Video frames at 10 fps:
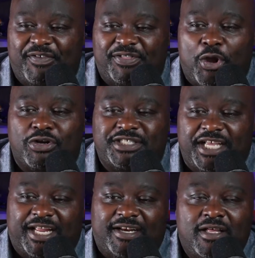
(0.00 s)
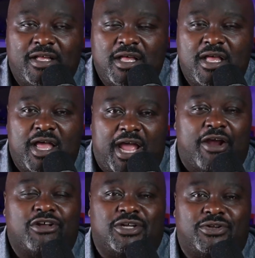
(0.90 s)
13,
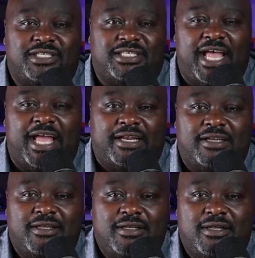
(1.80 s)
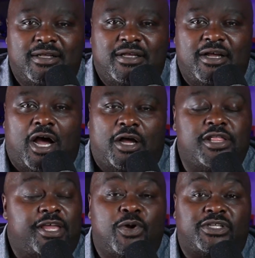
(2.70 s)
Arizona State.
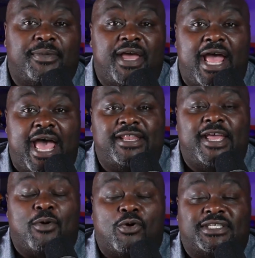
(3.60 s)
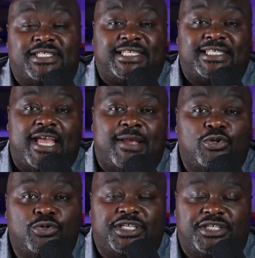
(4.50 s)
They went to Manhattan. They broke a 6-game
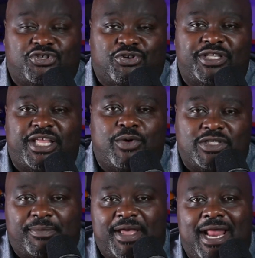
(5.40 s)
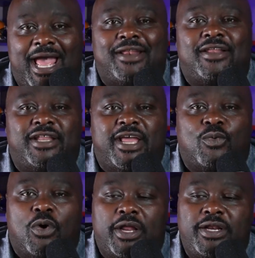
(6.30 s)
losing streak. They went to Manhattan and they
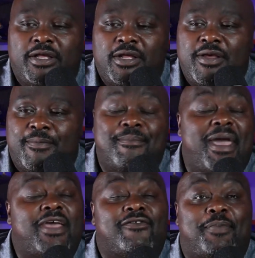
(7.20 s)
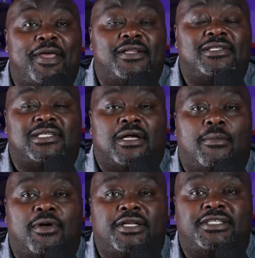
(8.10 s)
won. May have been
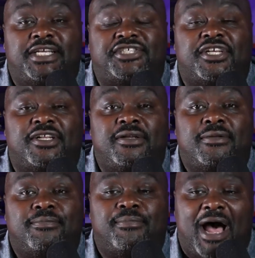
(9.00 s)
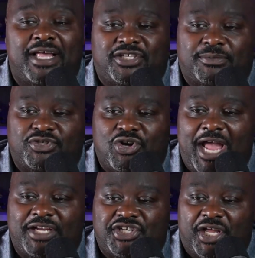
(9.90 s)
some addition by
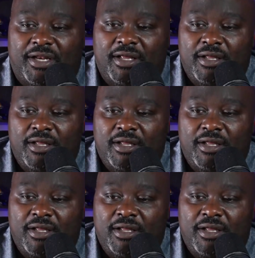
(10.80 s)
subtraction,